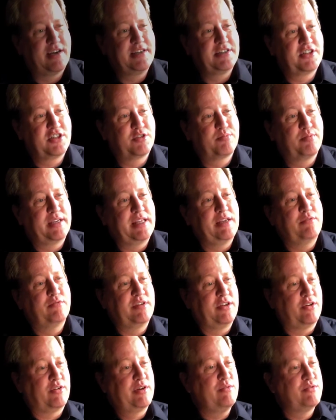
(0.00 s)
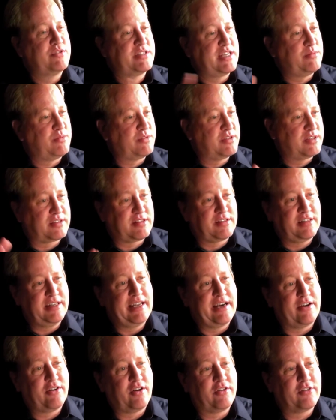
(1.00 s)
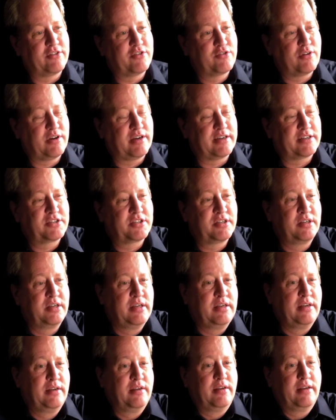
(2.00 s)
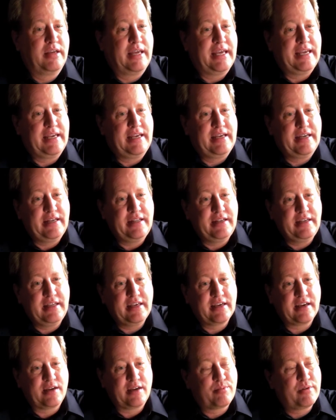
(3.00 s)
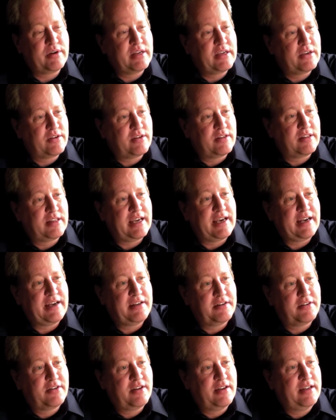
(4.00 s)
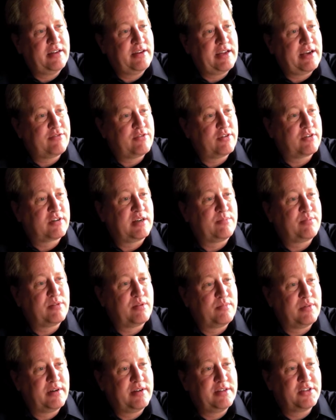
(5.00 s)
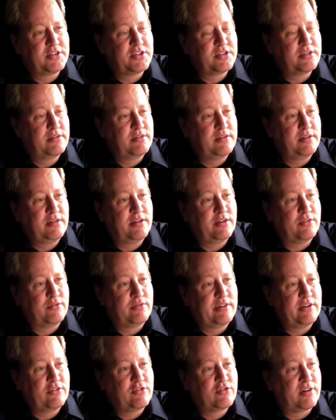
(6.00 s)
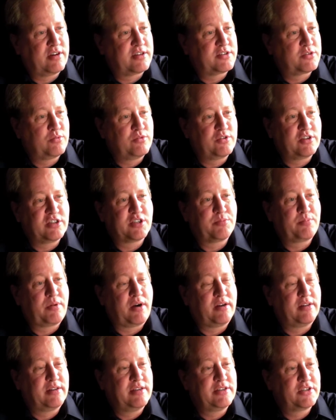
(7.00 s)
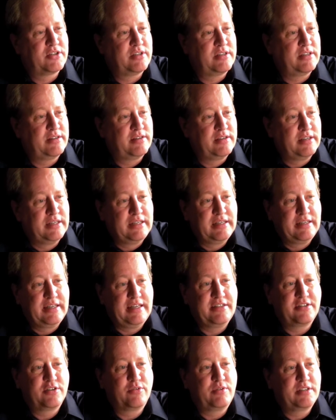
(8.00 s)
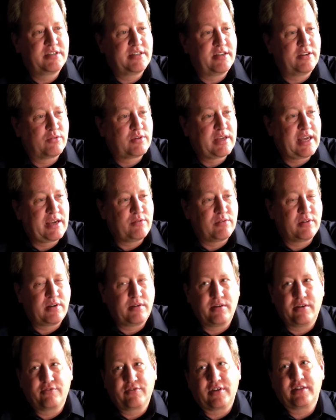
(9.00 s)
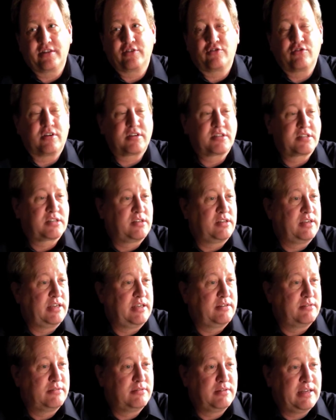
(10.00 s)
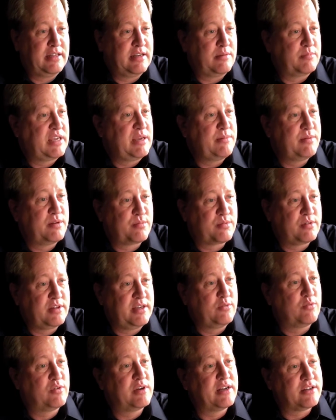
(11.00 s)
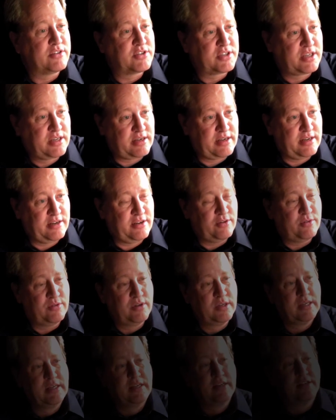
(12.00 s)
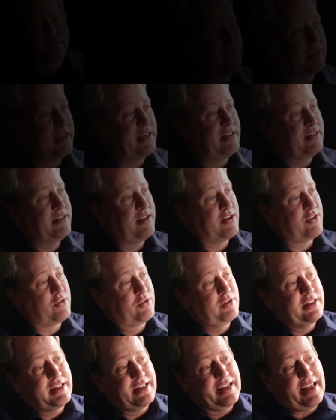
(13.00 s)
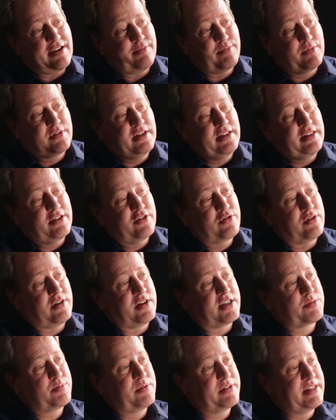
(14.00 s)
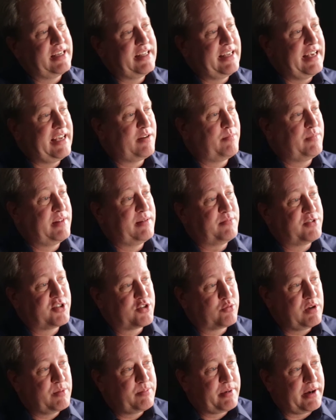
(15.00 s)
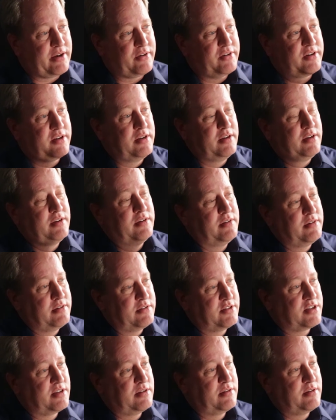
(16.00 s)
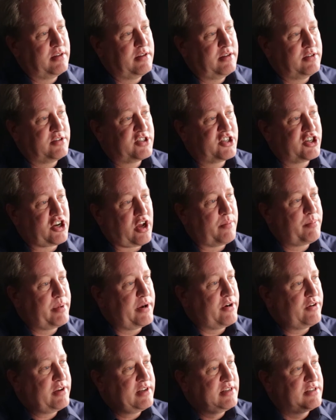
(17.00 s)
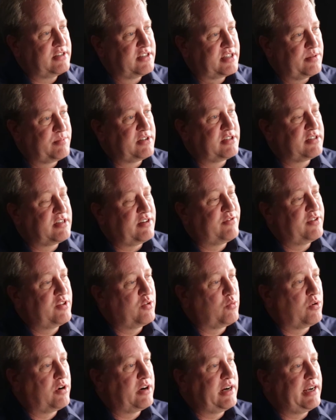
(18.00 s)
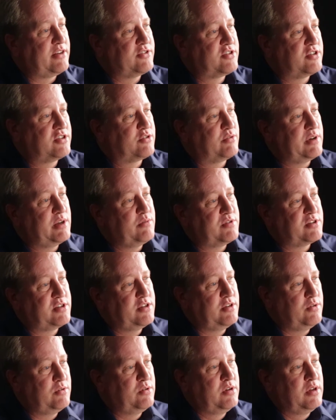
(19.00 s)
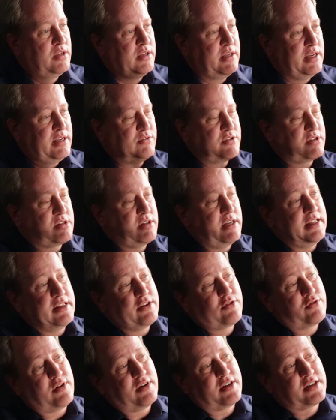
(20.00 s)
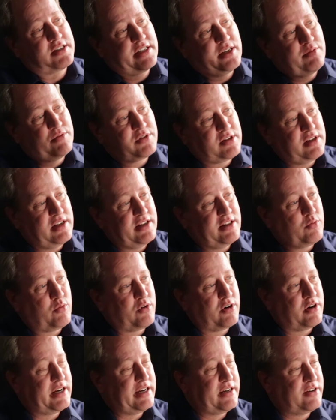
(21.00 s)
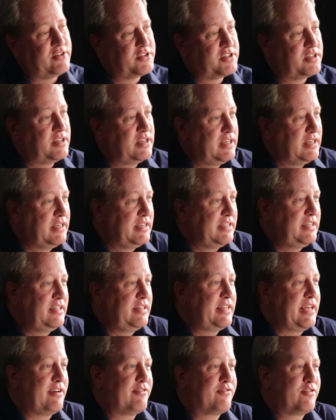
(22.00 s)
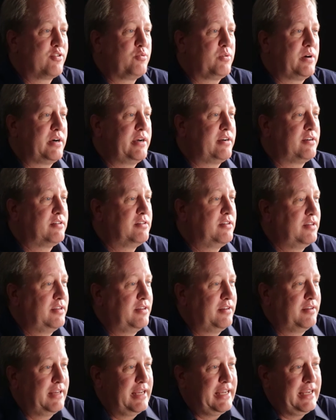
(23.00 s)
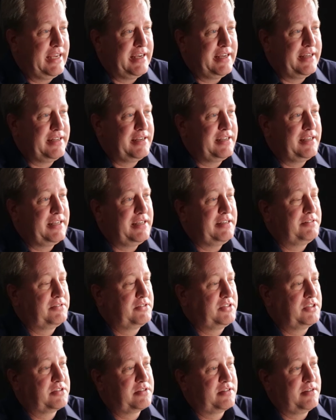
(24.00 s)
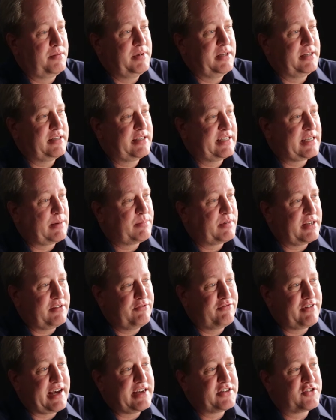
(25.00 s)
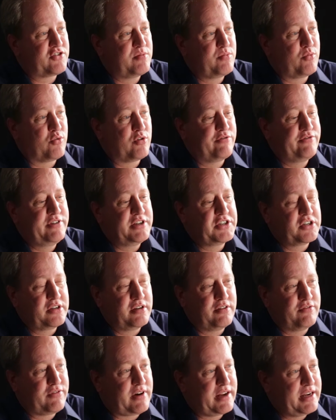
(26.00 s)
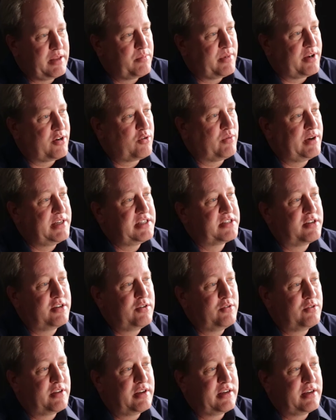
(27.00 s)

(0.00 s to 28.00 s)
license, but he was able to clean out all the trucks. And he pretty good at that. And after a couple of months, you know, their trucks were just spotless. And so he said, okay, well, I've got the trucks clean and I'm keeping them clean. What else can I do? So then not only did they have him clean the trucks, but they had him then sweep out the shop areas and some of the stuff in the warehouse. And so he was cleaning the trucks, he was cleaning the warehouse, did that for a while. And he just, kept getting faster and more efficient and finding better ways to do